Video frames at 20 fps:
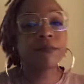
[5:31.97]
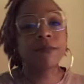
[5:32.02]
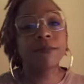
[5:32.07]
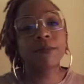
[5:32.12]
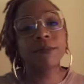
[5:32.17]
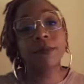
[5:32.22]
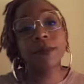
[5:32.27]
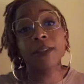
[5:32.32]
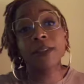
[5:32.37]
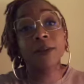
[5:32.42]

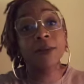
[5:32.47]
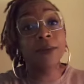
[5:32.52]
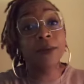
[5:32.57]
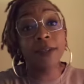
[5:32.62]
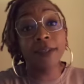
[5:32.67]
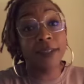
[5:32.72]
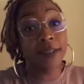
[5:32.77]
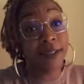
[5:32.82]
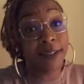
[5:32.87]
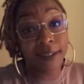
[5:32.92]
But they
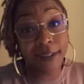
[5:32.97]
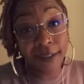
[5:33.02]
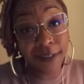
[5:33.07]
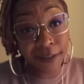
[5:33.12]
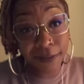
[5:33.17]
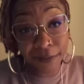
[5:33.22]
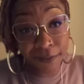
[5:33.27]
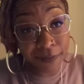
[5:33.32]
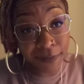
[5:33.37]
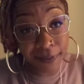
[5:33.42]
weren't good
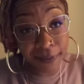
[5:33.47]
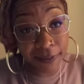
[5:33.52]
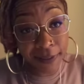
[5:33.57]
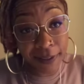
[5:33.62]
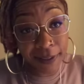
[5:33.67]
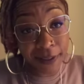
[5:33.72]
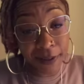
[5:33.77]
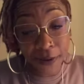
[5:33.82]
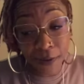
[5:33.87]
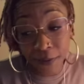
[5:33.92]
enough to
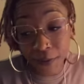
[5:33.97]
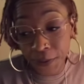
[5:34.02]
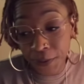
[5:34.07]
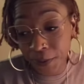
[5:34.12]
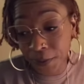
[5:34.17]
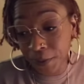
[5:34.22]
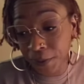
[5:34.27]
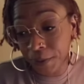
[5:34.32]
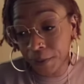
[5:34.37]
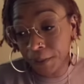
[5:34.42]
get over
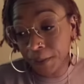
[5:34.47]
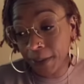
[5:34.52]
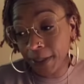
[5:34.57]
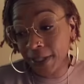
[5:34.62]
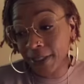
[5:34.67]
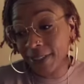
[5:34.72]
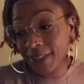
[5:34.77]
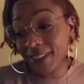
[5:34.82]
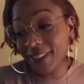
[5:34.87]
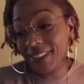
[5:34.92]
on you,
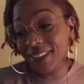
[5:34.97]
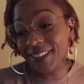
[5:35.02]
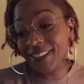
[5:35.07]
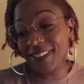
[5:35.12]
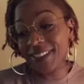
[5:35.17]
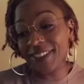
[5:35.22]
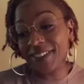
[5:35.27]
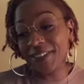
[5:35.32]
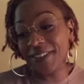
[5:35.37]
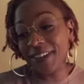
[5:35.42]
Pisces.
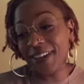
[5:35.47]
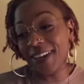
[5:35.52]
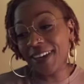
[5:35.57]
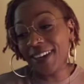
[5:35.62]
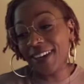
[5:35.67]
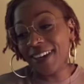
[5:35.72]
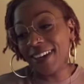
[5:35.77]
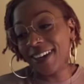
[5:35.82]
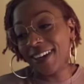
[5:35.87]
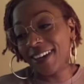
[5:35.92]

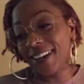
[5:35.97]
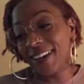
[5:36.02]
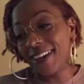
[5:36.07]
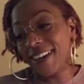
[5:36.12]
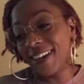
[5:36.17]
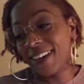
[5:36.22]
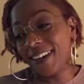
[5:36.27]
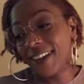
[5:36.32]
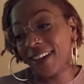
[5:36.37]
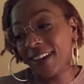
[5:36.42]

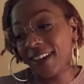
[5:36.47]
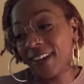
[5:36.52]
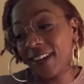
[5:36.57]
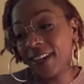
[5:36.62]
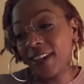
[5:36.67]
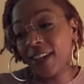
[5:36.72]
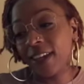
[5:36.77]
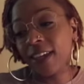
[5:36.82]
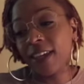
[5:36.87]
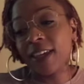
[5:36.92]
Okay.
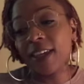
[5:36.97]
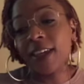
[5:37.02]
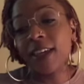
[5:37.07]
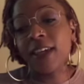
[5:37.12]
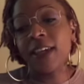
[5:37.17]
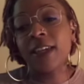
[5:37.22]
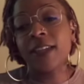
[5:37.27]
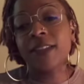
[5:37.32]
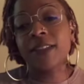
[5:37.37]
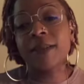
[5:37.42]

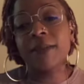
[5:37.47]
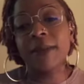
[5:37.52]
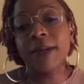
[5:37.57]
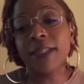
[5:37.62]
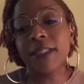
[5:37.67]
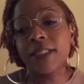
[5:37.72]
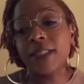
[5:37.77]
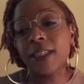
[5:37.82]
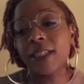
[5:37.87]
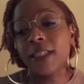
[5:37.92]

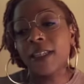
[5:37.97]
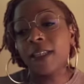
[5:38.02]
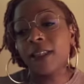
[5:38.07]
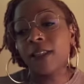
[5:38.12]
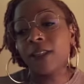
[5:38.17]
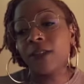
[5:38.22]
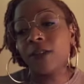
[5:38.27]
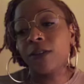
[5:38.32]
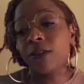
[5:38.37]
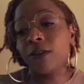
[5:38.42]
Somebody said either
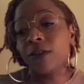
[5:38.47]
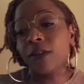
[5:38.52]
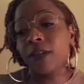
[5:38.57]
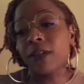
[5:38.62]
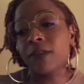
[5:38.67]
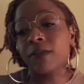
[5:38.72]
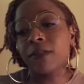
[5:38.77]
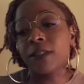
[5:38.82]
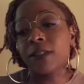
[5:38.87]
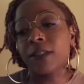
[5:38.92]
you're going to
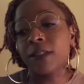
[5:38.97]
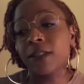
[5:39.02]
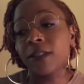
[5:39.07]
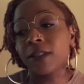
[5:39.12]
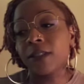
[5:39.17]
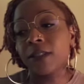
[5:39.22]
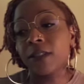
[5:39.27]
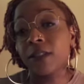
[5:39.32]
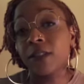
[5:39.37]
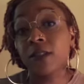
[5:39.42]
give to
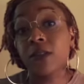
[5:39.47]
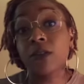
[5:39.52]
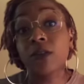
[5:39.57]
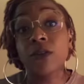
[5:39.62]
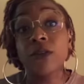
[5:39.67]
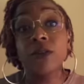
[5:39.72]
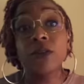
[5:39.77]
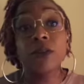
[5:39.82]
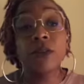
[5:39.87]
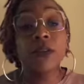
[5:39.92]
this
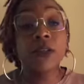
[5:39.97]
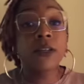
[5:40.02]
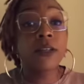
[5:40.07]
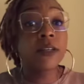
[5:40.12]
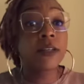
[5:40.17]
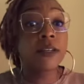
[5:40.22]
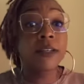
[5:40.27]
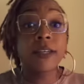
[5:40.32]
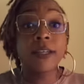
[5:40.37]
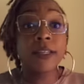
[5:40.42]
or you
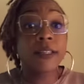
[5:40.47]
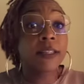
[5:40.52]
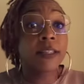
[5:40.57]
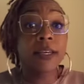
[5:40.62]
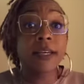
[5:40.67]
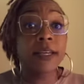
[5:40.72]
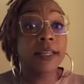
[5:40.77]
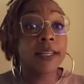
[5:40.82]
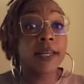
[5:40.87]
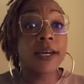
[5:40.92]
can get the
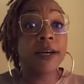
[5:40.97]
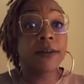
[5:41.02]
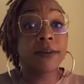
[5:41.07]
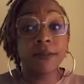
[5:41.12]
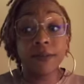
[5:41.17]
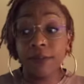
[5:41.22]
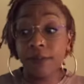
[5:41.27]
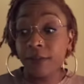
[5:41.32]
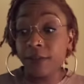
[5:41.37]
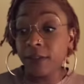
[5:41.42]
hell
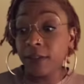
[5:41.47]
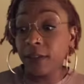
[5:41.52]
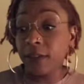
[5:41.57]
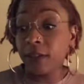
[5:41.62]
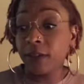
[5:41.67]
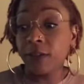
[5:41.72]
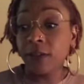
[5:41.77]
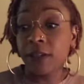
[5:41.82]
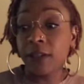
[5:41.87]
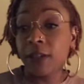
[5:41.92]
out. You can,
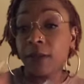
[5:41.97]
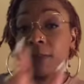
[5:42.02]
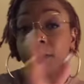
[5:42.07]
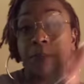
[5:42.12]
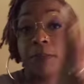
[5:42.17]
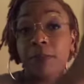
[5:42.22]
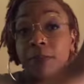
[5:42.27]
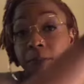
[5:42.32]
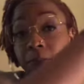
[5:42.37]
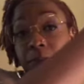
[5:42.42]
you can keep
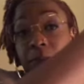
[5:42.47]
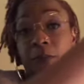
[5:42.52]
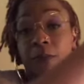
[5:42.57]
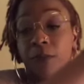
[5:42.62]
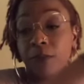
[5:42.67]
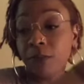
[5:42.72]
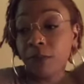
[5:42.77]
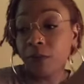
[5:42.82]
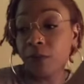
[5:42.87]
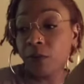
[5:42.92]

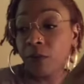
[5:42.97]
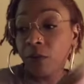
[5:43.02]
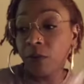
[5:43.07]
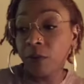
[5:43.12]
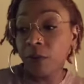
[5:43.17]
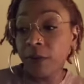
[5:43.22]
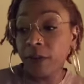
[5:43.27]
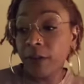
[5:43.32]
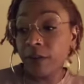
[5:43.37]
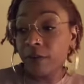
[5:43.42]

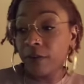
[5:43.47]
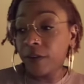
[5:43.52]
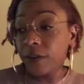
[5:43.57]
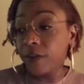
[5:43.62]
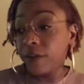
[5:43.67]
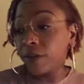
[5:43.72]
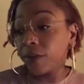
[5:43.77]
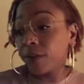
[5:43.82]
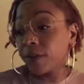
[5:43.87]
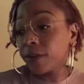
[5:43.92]
doing whatever
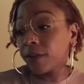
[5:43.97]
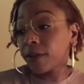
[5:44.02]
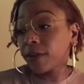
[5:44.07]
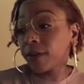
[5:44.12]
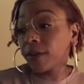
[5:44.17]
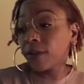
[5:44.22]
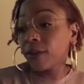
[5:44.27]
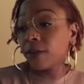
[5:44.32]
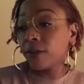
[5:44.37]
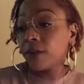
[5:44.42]
you're doing.
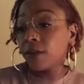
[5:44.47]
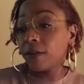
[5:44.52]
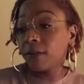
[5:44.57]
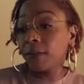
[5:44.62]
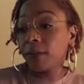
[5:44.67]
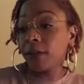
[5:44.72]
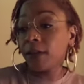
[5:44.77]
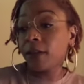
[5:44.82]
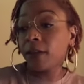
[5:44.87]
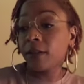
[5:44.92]
You know what I
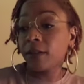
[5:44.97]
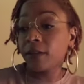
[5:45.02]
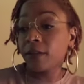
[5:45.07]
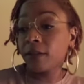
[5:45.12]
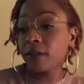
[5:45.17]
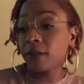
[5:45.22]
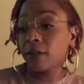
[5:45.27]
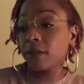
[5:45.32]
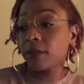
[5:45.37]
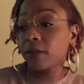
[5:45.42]
mean?
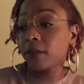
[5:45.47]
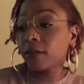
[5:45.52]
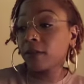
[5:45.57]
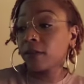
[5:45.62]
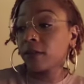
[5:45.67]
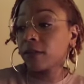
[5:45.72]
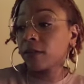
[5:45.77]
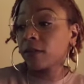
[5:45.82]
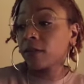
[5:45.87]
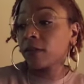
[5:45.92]

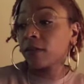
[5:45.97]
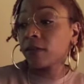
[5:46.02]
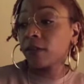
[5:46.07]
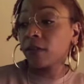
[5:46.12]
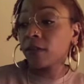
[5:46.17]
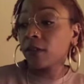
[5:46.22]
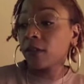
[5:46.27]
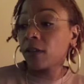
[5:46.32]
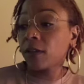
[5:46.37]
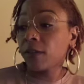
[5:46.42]

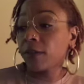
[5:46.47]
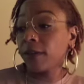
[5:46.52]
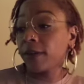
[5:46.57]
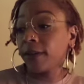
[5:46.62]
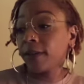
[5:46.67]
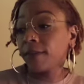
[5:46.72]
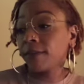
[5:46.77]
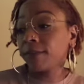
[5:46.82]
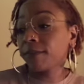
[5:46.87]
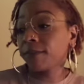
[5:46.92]
All right.